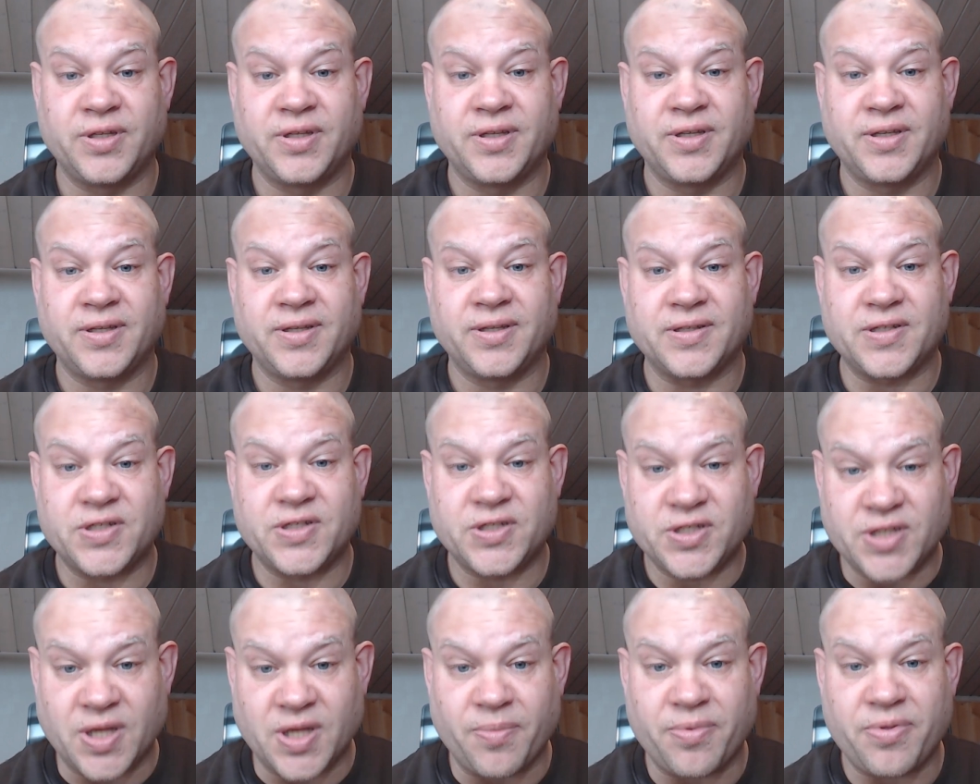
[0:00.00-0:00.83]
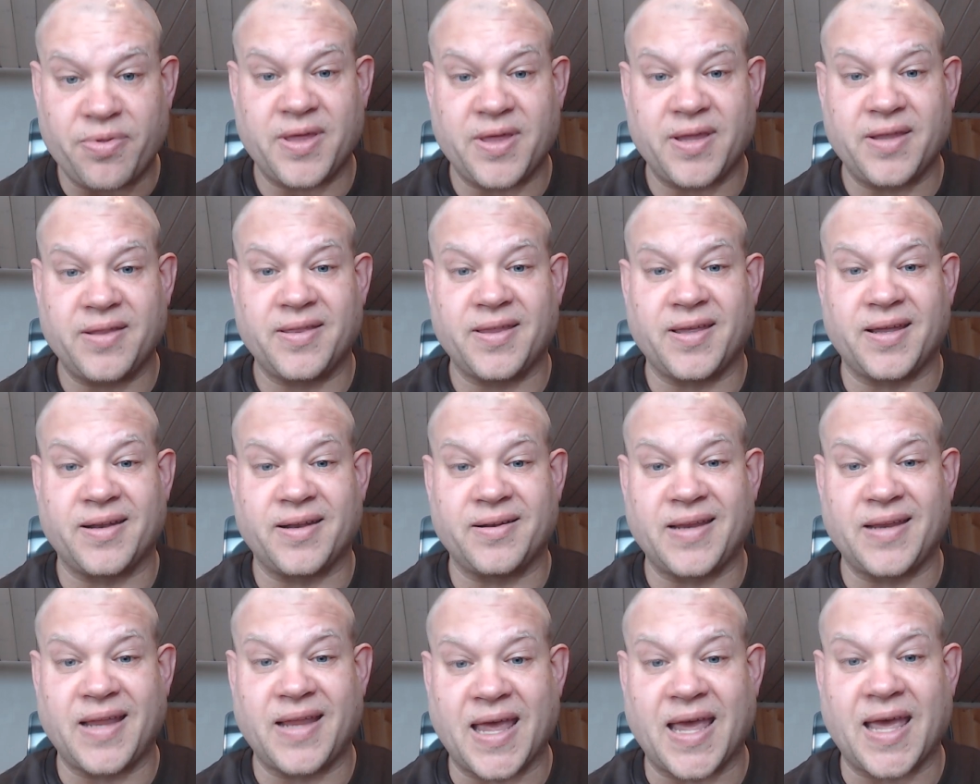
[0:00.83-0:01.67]
something that
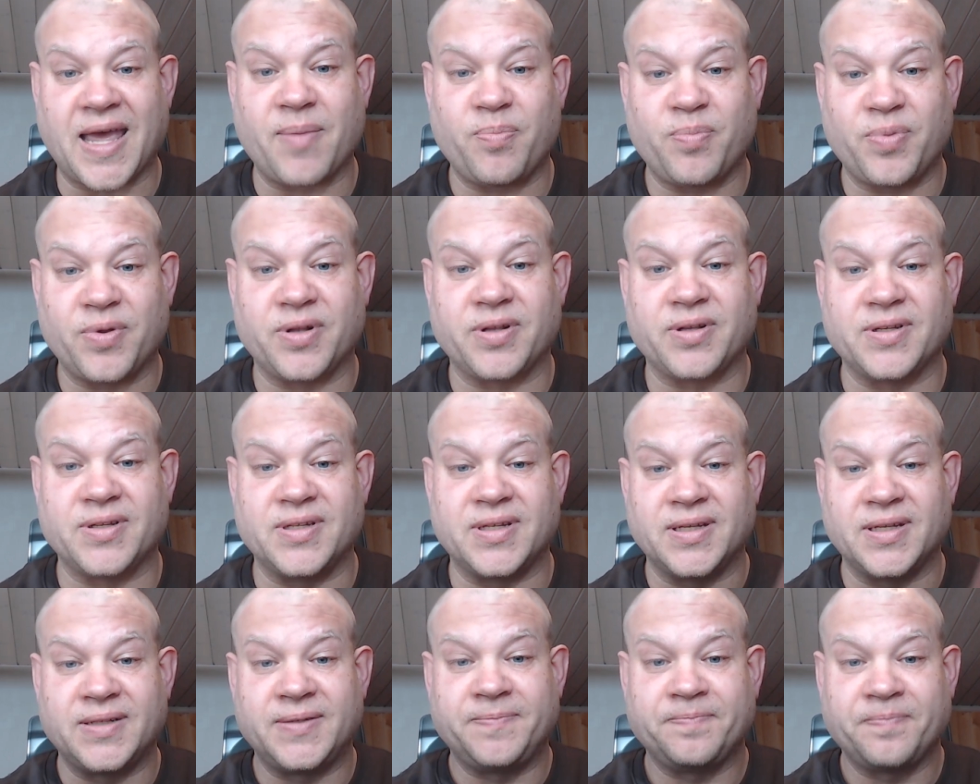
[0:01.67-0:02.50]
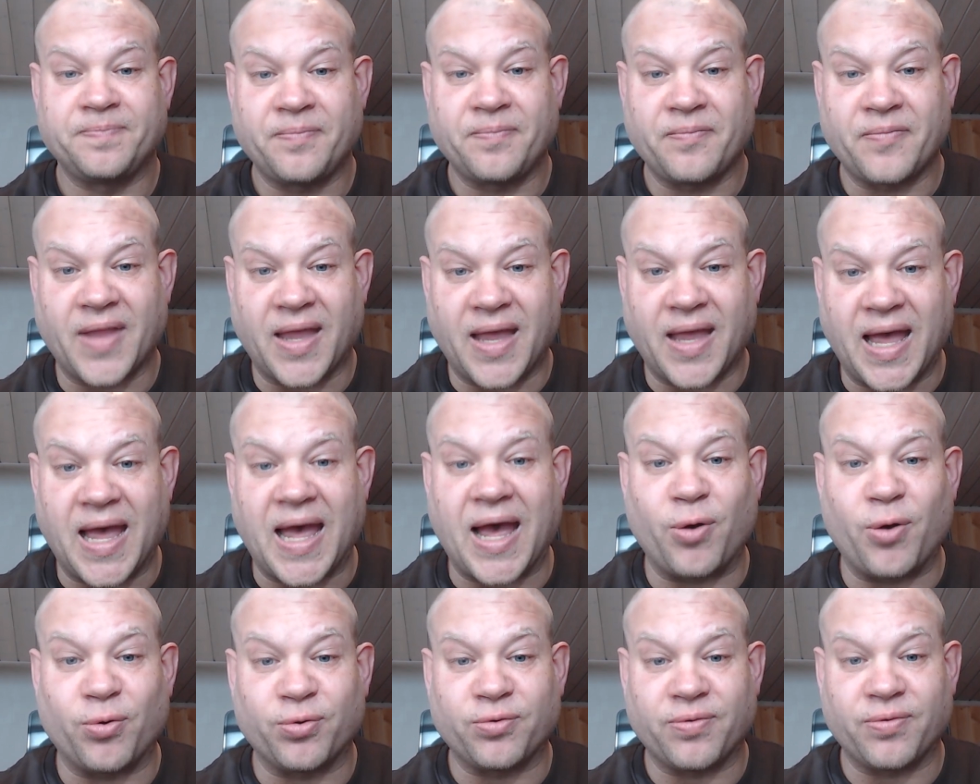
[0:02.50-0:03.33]
happened
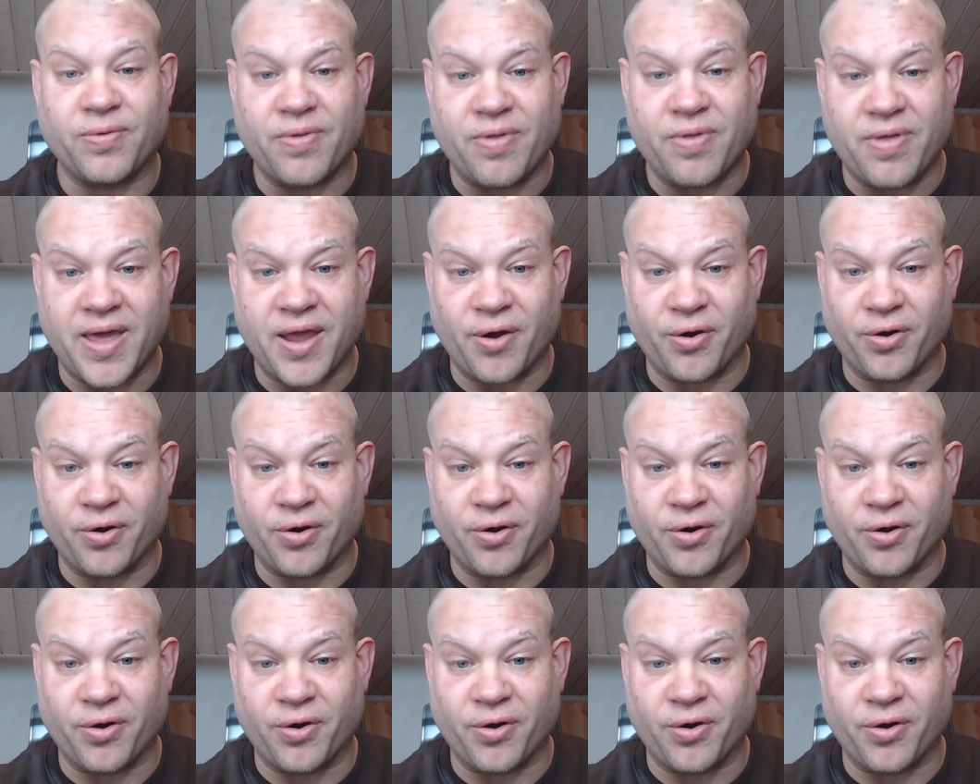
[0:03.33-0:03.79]
out there.